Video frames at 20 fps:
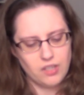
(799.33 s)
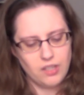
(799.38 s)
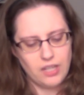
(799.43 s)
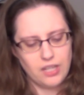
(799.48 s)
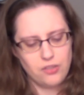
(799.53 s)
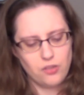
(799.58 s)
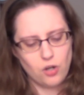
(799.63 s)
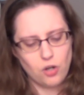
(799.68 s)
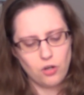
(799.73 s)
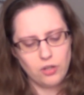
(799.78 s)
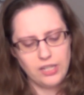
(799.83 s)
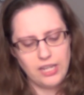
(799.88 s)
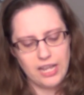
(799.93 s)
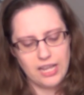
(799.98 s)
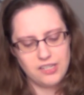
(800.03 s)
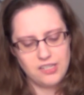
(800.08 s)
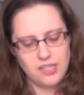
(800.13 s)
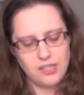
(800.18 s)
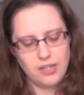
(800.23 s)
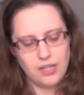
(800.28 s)
In the early
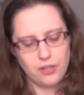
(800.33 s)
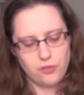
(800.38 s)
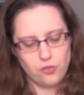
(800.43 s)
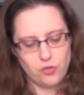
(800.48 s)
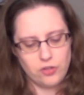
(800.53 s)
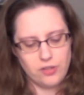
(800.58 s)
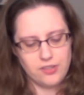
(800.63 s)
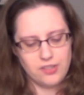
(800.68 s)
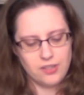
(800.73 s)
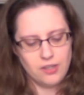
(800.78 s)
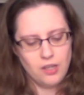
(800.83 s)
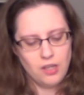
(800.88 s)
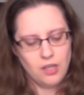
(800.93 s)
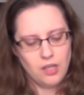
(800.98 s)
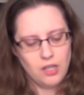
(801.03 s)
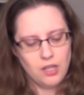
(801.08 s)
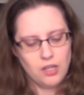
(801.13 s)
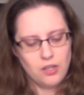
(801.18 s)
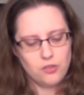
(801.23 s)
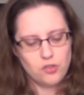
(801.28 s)
1800s,
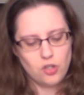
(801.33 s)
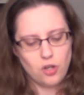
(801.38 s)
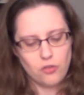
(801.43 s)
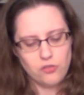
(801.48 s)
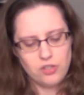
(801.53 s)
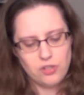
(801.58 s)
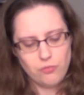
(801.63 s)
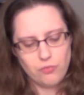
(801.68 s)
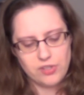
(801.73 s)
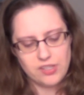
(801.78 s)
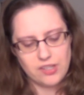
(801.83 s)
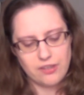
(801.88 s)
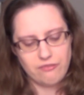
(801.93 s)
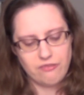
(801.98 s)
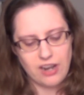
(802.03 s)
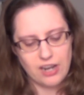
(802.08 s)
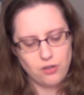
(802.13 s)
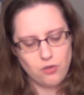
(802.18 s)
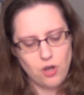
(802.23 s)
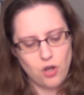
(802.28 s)
Chawton was the
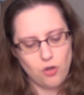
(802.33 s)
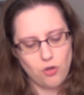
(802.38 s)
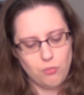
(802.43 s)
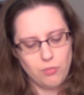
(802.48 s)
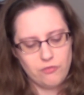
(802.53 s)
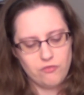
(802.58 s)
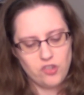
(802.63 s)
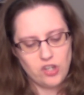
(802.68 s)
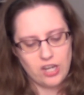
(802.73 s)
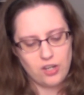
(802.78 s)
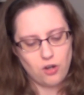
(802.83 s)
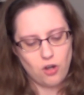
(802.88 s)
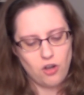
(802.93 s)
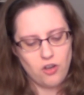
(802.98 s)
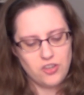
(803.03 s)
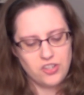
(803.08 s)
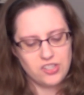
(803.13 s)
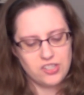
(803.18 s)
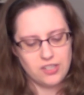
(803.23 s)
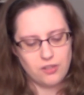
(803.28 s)
final home of Jane
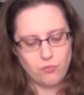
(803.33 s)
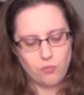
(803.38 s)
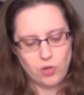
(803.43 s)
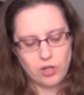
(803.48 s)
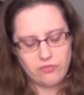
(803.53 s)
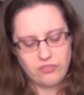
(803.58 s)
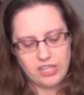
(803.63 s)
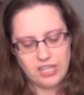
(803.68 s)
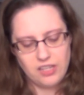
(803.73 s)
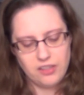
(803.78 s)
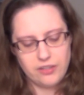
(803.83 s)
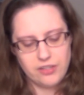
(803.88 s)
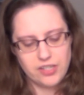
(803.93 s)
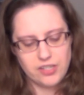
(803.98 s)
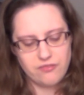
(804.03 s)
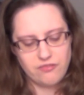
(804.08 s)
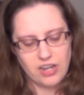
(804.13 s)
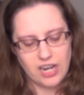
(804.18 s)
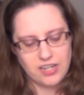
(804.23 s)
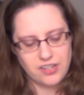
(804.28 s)
Austen, one of
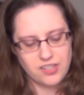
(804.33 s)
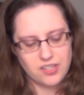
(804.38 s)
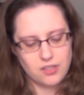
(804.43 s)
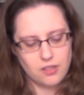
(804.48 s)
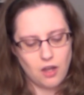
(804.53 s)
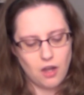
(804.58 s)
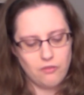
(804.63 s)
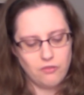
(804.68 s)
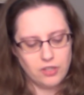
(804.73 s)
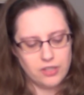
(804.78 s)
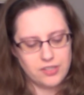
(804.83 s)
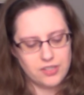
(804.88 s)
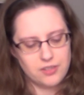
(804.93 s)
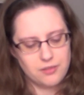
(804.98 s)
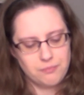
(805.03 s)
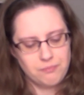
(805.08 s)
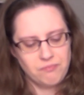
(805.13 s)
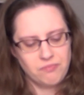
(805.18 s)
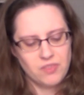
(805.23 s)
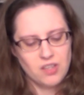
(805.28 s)
England's finest novelists.
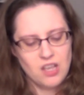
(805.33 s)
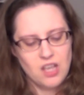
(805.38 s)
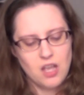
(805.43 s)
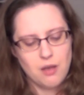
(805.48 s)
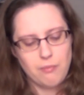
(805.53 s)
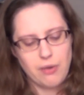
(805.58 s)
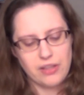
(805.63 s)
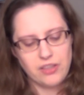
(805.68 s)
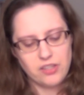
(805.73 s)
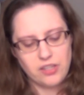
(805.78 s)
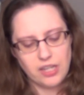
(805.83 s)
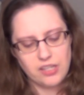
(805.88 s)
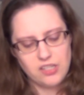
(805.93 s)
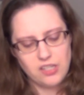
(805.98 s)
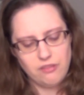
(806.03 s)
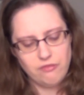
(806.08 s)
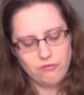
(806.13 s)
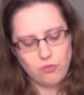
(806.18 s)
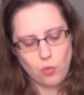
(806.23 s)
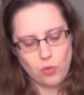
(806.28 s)
By the
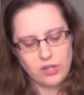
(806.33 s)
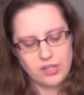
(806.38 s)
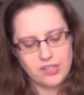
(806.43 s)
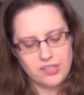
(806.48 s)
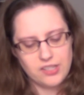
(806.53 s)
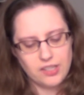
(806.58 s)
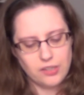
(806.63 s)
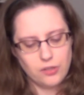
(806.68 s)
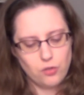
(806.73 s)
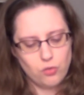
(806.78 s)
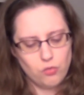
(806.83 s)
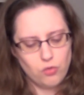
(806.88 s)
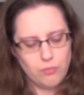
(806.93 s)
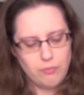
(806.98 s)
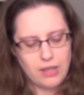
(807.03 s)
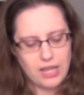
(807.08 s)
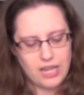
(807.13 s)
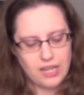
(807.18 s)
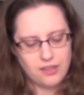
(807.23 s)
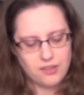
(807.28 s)
1940s, little
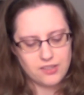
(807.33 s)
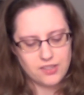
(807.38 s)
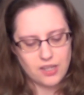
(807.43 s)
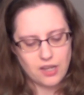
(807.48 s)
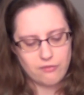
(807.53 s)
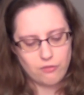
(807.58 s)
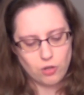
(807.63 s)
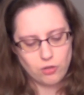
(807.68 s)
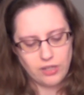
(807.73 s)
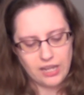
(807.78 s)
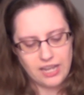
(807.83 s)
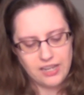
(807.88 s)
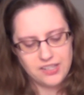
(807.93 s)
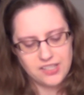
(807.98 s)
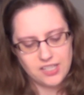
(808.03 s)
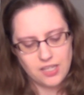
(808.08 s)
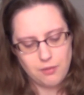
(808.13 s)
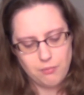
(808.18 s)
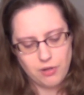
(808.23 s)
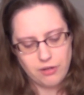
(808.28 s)
remains of her
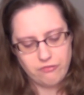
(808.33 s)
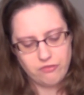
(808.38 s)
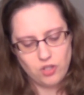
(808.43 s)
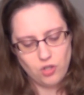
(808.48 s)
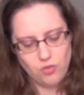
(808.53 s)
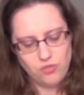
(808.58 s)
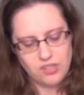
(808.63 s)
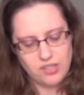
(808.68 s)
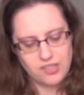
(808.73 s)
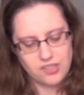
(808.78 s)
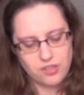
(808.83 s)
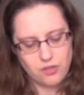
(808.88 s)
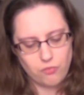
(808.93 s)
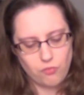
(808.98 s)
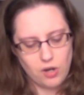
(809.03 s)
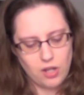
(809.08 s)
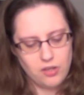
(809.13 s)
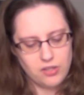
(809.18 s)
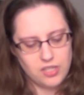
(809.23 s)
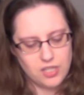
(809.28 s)
legacy but a few distant
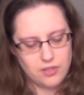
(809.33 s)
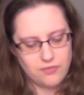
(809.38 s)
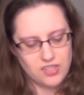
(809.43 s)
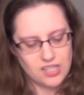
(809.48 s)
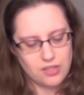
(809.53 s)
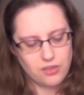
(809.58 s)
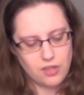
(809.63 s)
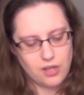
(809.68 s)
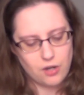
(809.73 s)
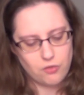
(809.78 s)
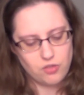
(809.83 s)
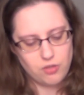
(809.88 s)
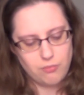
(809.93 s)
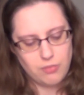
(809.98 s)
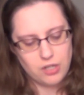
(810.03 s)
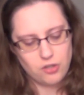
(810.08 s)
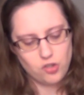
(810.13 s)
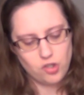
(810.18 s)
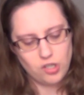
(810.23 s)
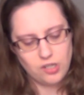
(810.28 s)
relatives and their
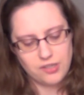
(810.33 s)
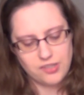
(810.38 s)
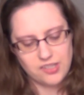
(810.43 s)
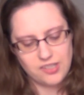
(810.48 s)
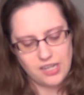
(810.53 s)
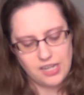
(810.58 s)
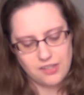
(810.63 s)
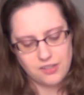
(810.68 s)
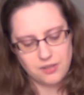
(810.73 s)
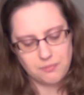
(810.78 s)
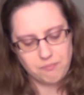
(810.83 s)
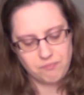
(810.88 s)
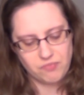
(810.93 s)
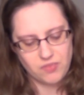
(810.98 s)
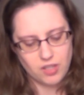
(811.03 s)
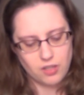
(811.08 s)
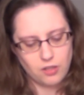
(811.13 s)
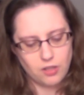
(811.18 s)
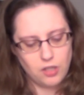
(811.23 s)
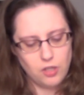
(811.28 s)
diminishing estate,
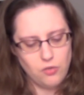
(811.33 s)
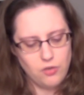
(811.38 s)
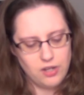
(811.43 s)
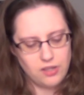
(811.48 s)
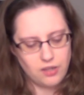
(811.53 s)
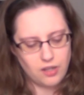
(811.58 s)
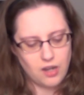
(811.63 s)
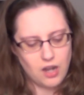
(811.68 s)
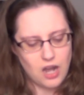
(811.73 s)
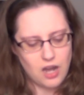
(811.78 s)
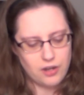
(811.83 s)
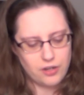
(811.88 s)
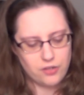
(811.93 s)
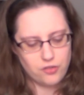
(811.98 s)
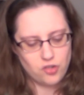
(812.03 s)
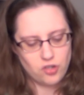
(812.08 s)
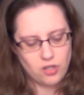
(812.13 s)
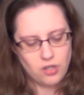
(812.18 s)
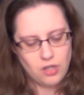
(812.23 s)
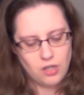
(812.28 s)
including the
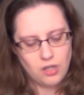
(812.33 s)
cottage